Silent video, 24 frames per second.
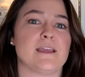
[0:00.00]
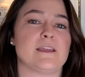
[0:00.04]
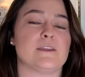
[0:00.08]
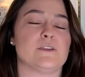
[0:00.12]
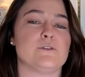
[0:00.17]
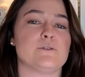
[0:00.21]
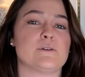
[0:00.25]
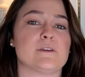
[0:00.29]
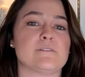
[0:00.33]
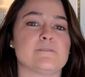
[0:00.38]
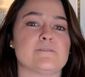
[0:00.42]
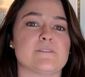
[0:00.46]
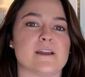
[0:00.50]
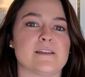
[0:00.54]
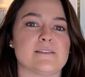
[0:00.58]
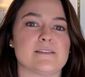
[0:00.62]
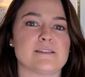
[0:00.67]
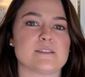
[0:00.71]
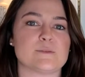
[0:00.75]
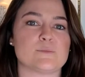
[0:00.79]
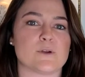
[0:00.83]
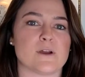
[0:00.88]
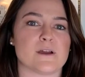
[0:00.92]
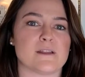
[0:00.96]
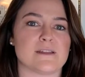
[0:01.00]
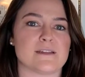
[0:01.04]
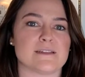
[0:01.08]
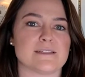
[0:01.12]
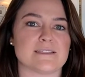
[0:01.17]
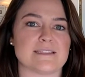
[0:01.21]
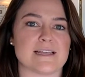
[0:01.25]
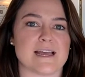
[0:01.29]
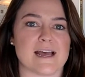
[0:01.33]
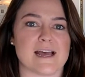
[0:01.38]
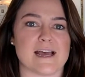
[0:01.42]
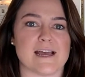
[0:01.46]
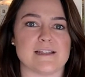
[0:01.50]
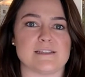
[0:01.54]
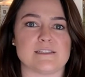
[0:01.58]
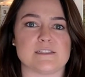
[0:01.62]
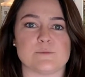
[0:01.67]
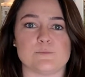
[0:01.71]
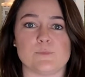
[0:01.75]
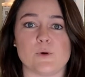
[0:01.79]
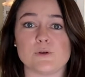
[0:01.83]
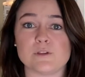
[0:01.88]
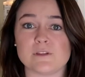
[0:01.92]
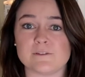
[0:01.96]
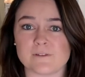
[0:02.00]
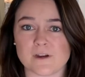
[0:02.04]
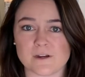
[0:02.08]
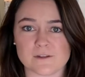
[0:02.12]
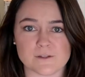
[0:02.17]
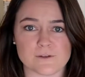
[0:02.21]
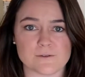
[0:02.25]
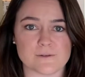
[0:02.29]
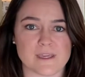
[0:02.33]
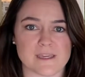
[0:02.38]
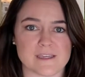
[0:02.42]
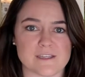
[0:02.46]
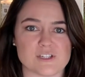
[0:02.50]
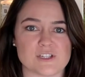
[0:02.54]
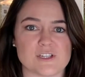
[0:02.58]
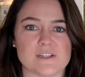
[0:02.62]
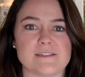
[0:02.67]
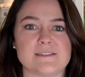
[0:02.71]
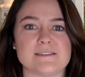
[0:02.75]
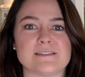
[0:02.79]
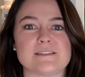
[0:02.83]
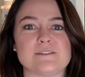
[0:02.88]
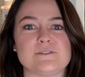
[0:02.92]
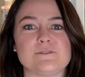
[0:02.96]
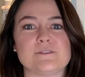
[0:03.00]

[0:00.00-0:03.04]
You can find these products at both of our locations,